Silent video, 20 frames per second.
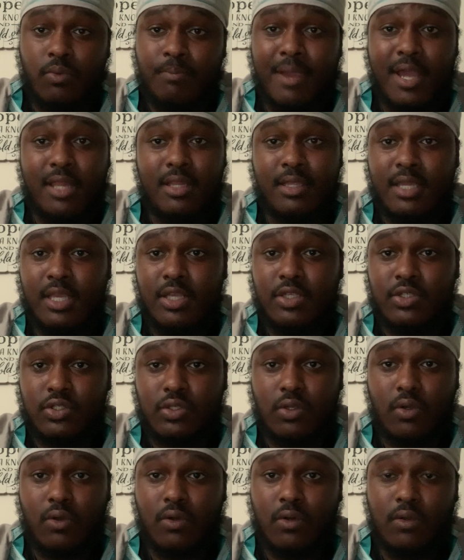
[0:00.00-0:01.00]
battling King
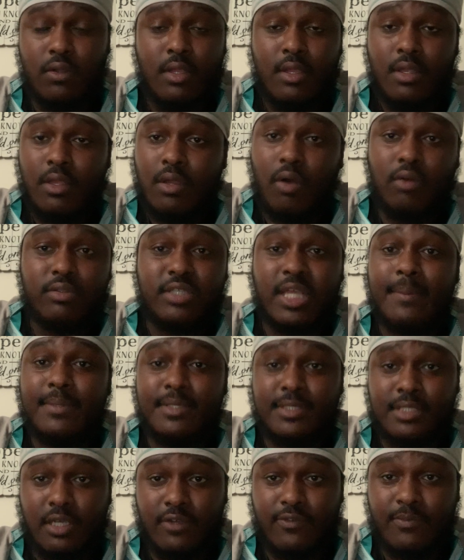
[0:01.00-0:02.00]
Saul, all type
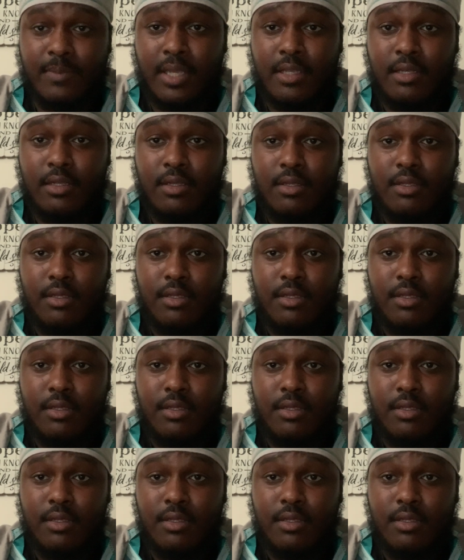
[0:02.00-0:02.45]
of stuff, man.